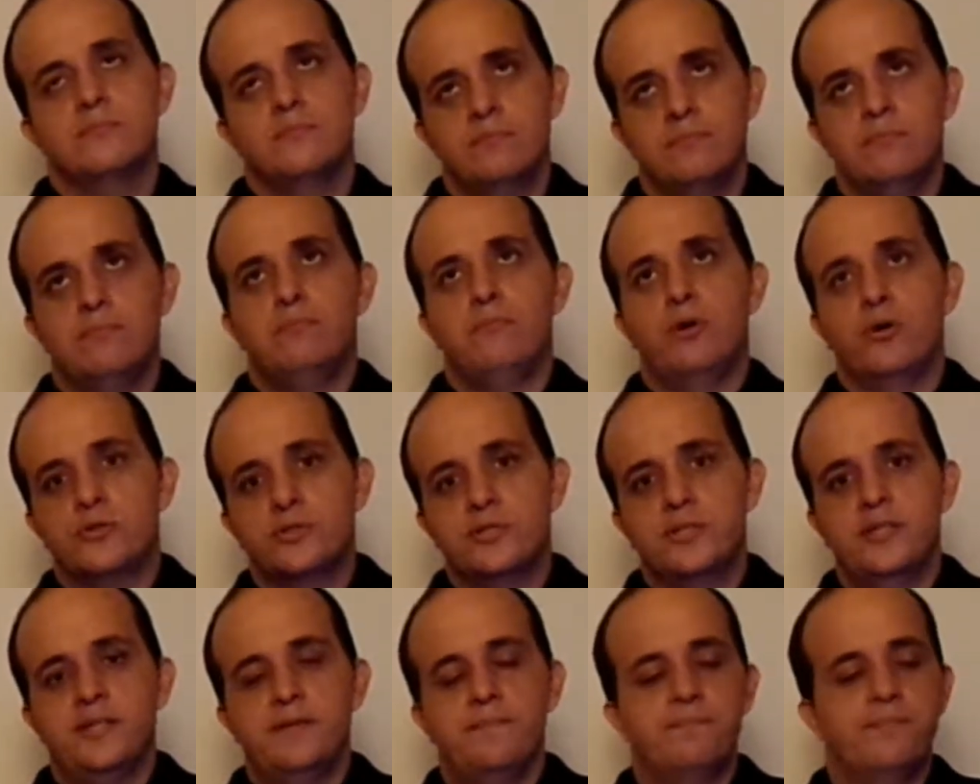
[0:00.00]

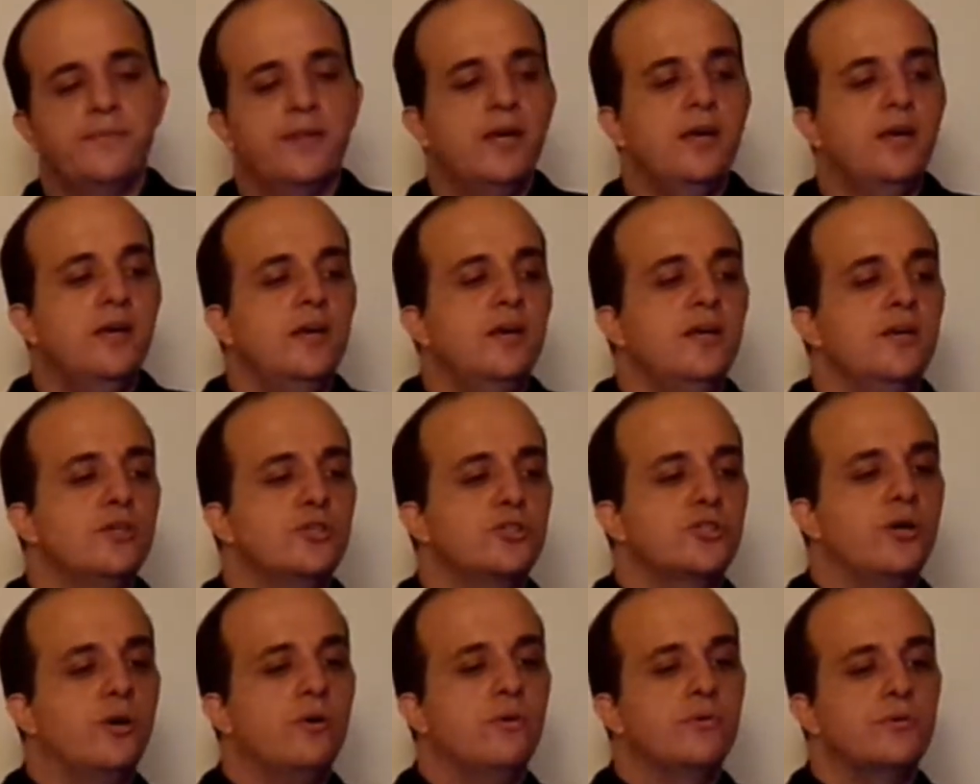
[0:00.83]
Mostly.
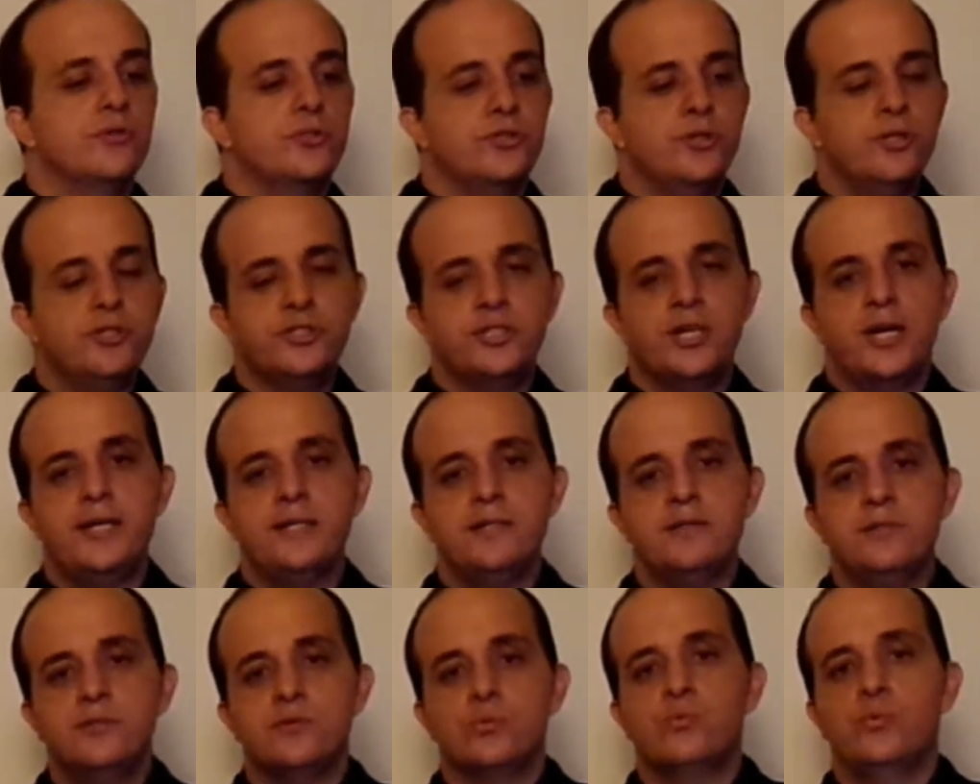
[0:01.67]
So, Search
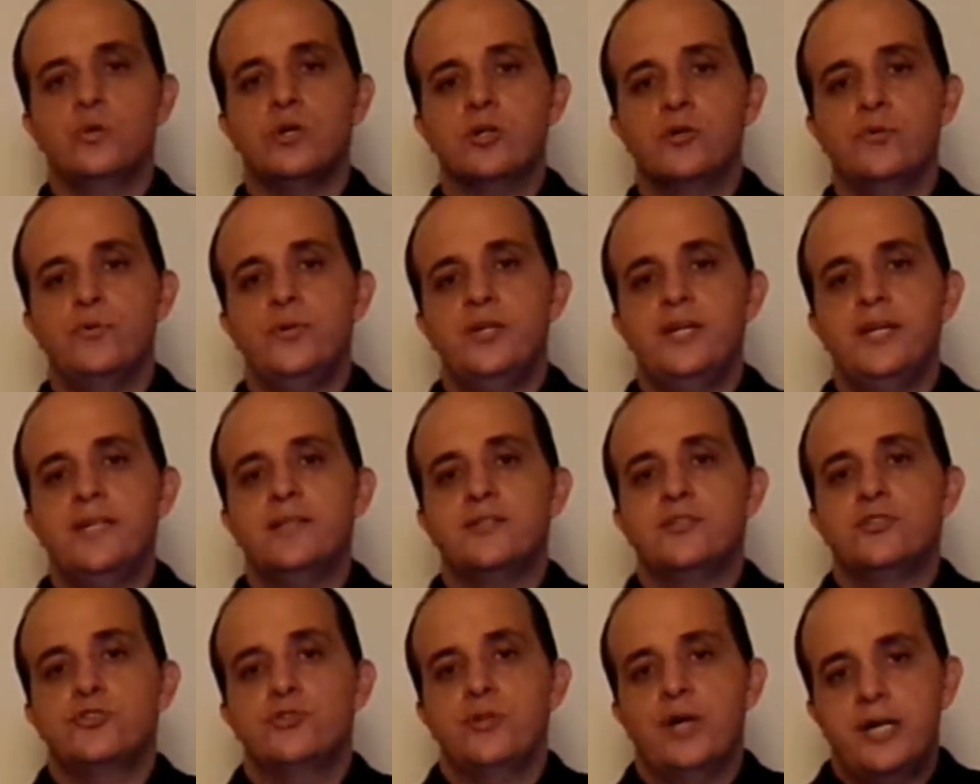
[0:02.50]
Titans will create the
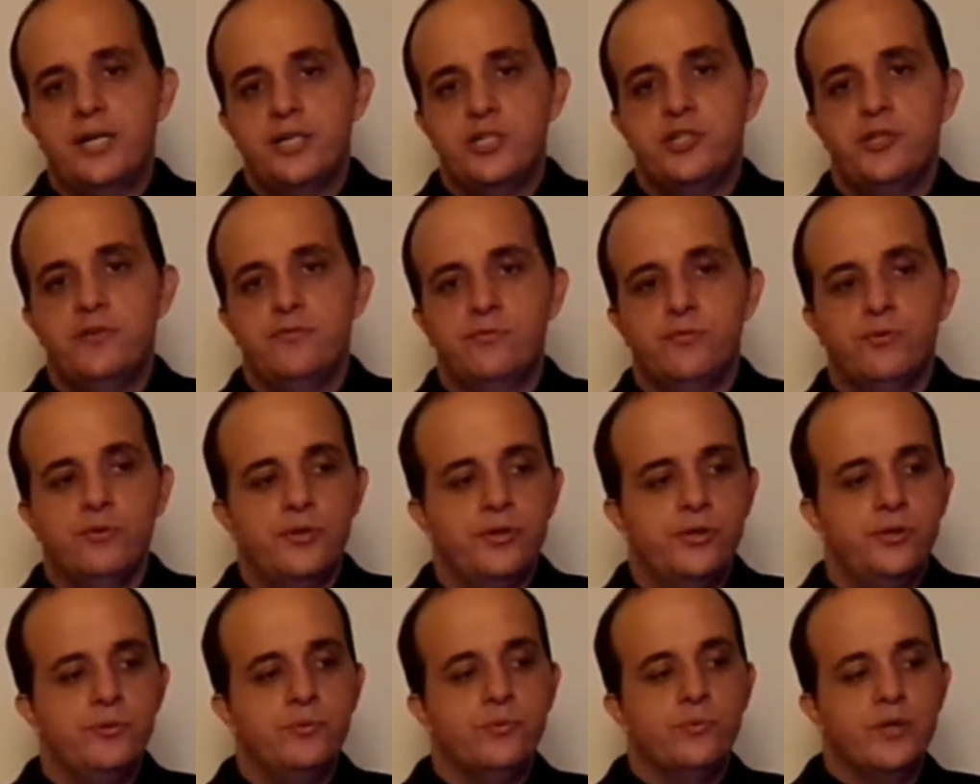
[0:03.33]
strategy for
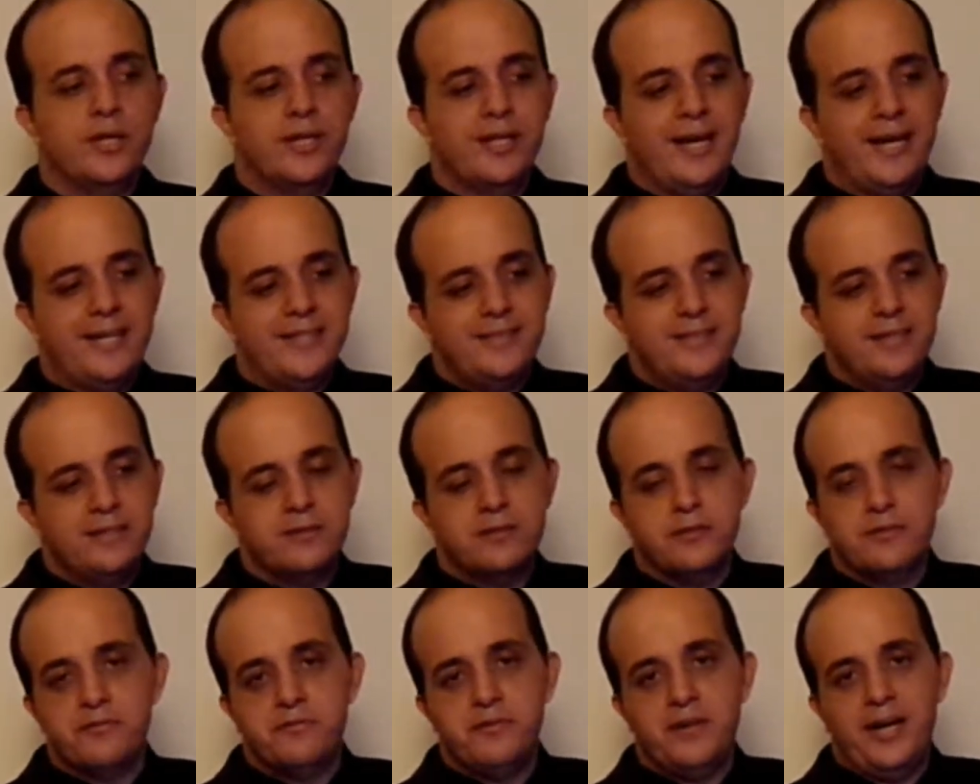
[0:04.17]
you, will
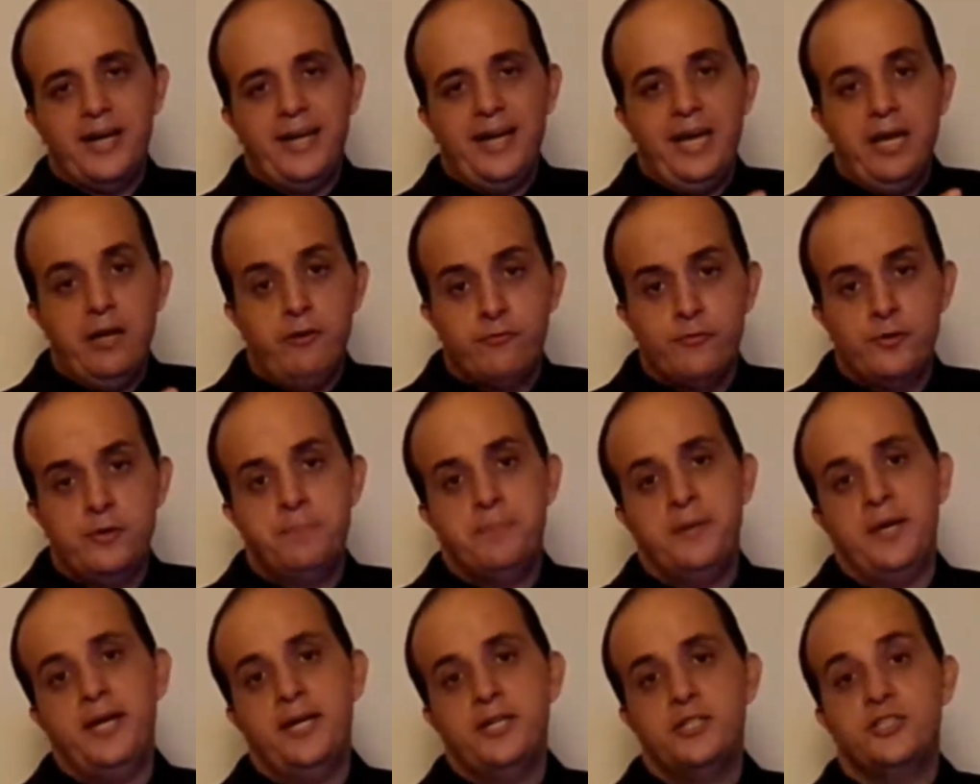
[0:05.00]
identify every
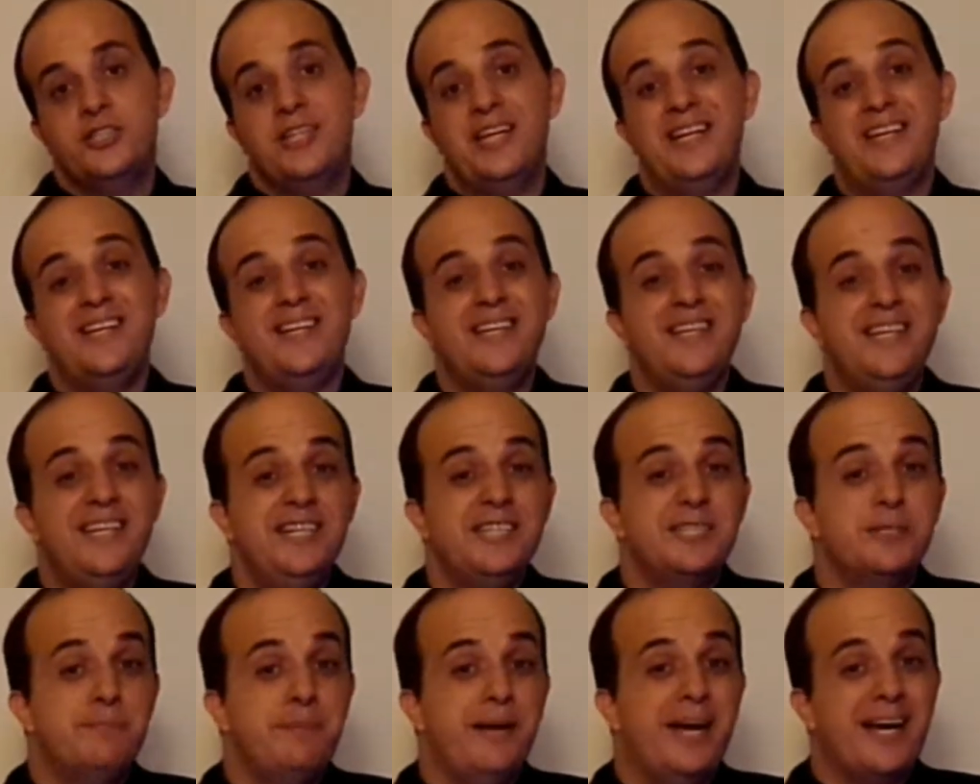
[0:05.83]
page that needs
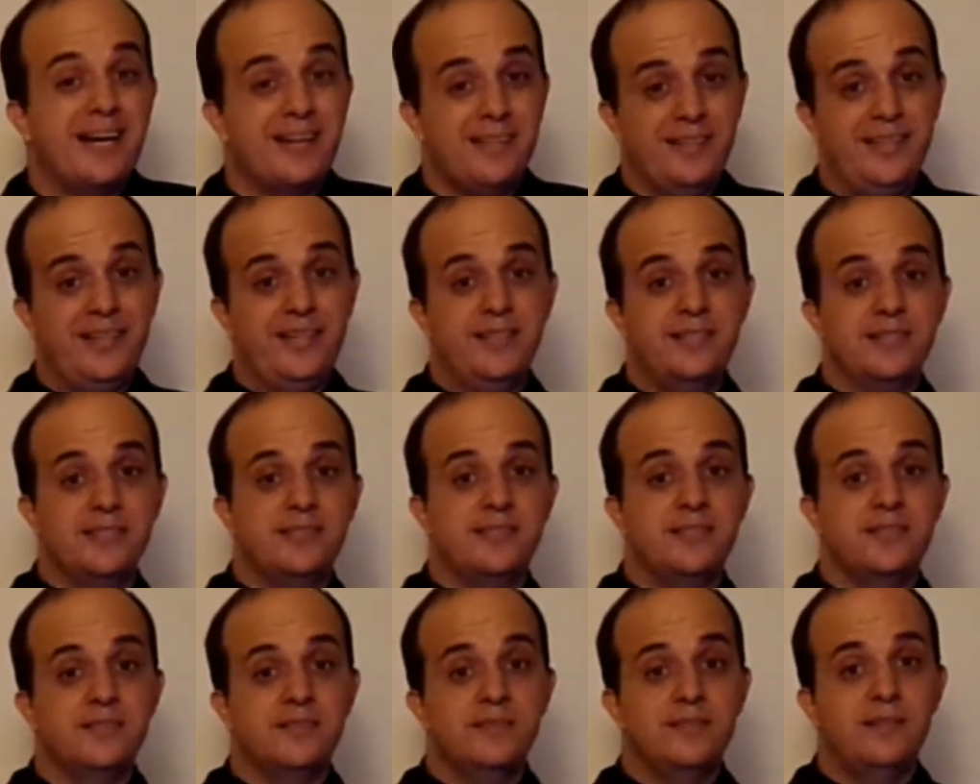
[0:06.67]
backlinks
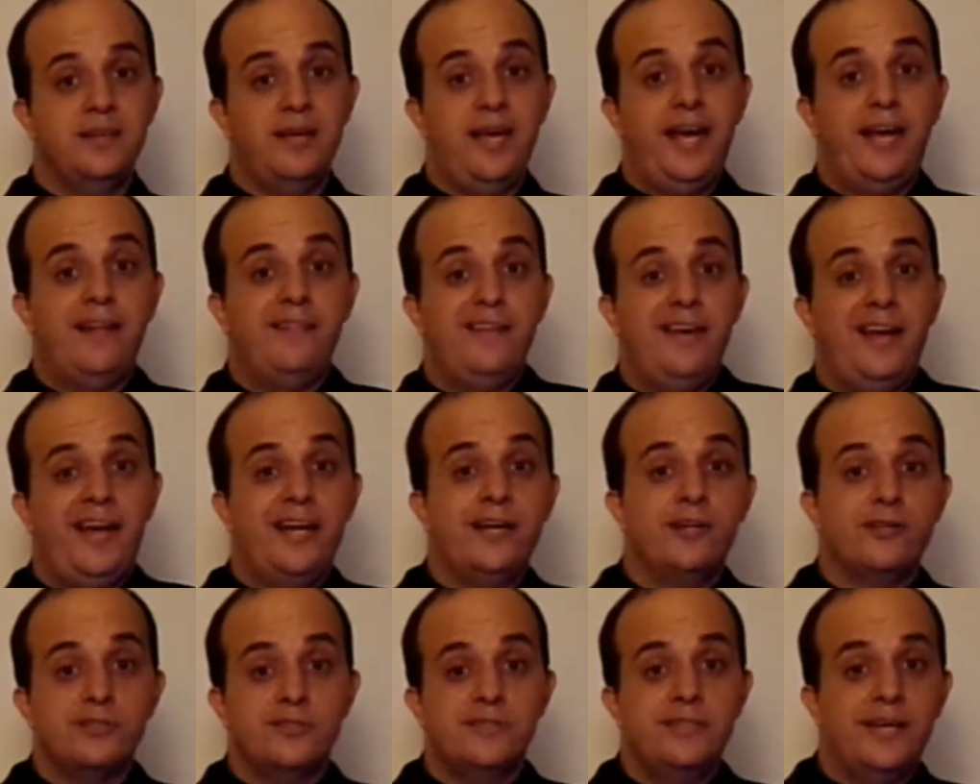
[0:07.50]
and the
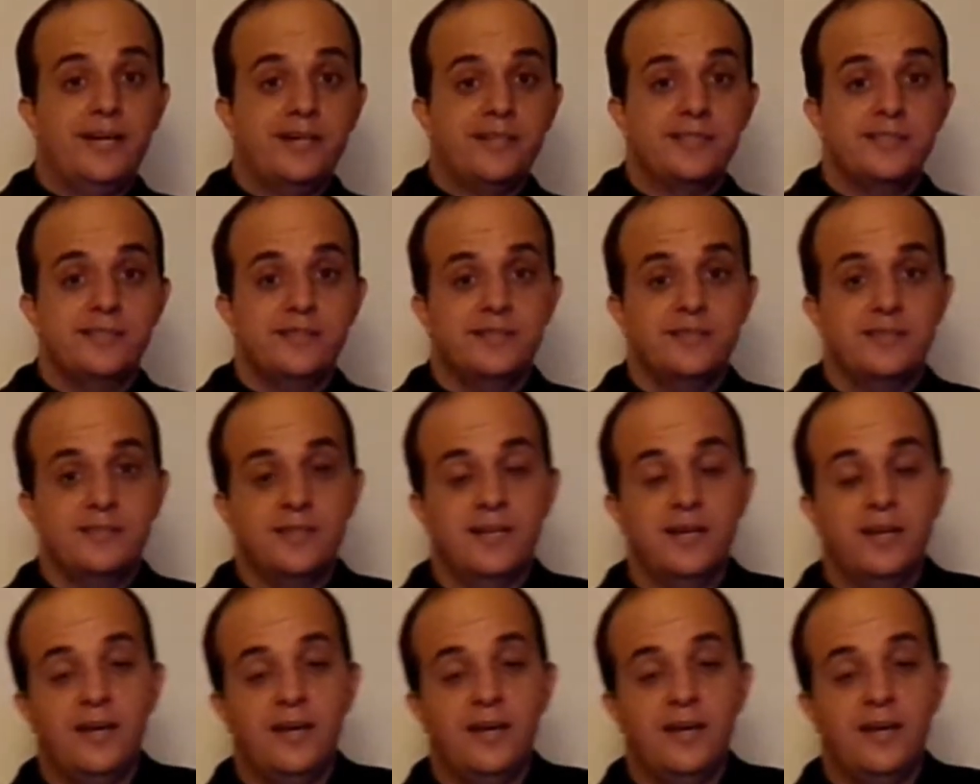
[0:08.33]
anchor texts